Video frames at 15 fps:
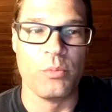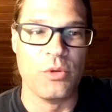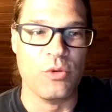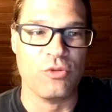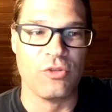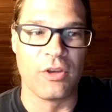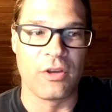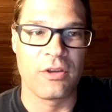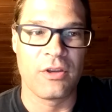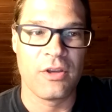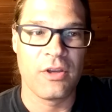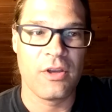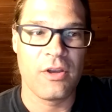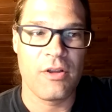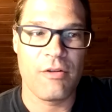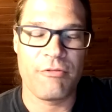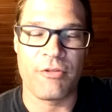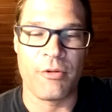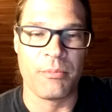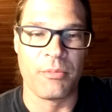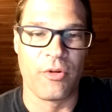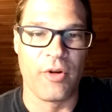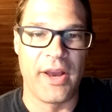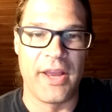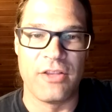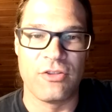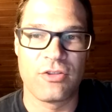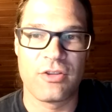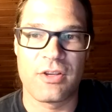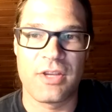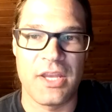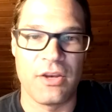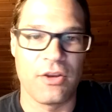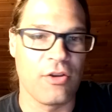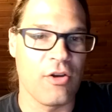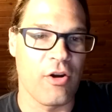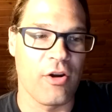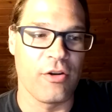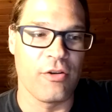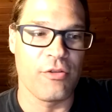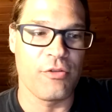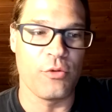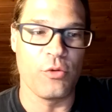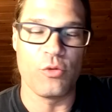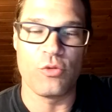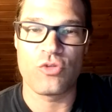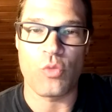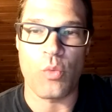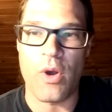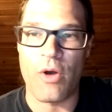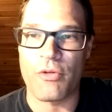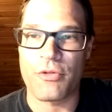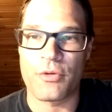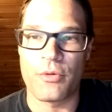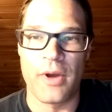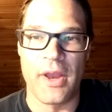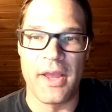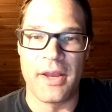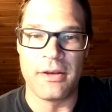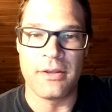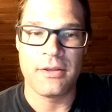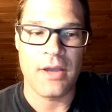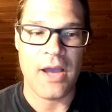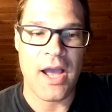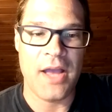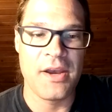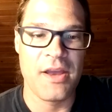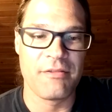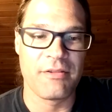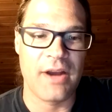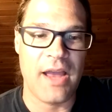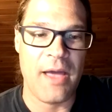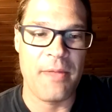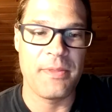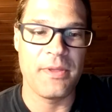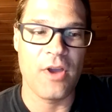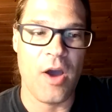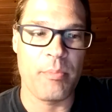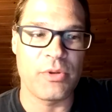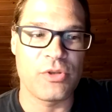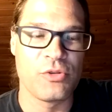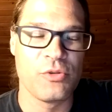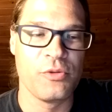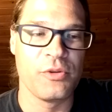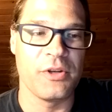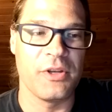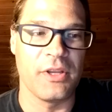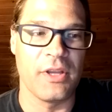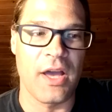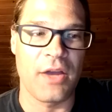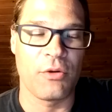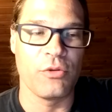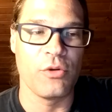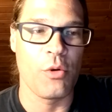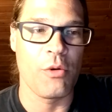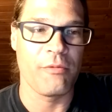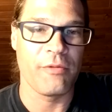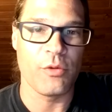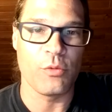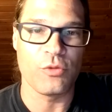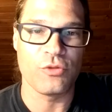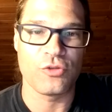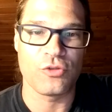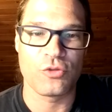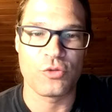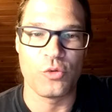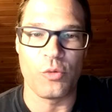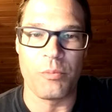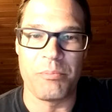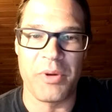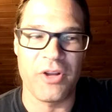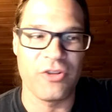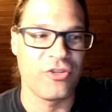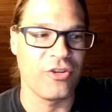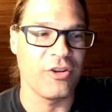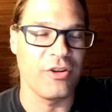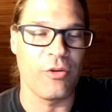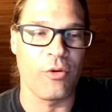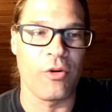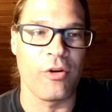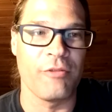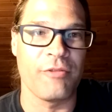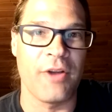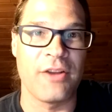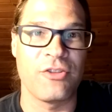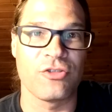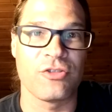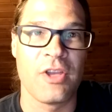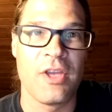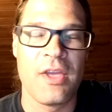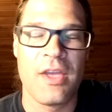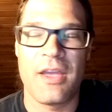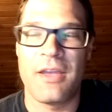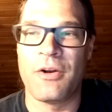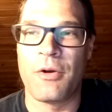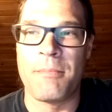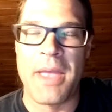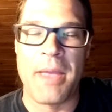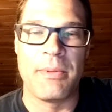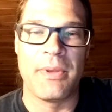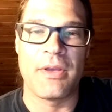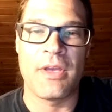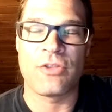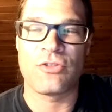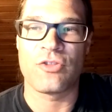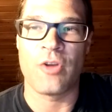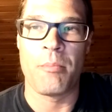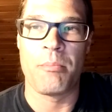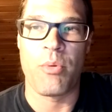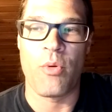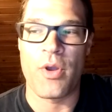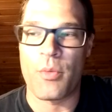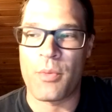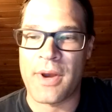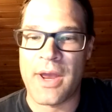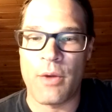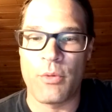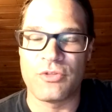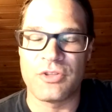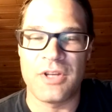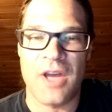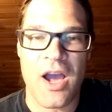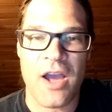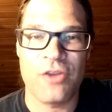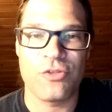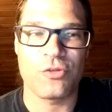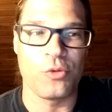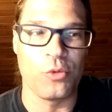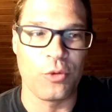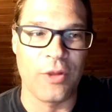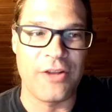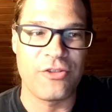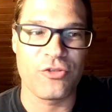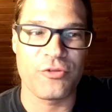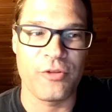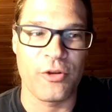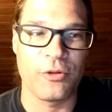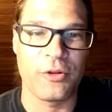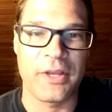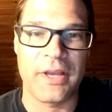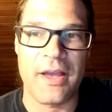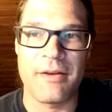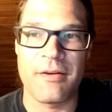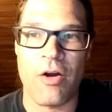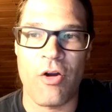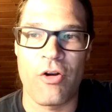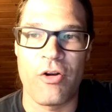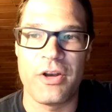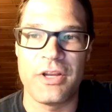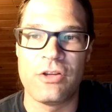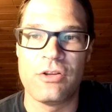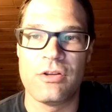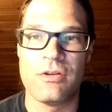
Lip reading: music from grades kindergarten through 12th grade. I never had the opportunity. I don't know if it was a school budget or if I just, maybe at some point when I was in high school, I just felt like I'd already